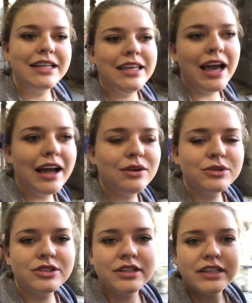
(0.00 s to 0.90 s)
yeah, we're
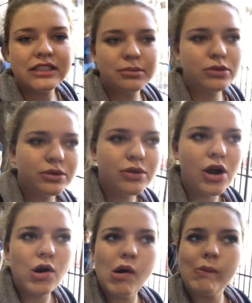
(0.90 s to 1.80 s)
just gonna explore
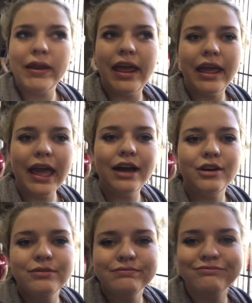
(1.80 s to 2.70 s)
Rome and hang
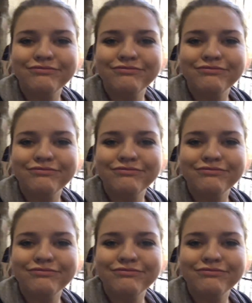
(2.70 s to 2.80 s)
out.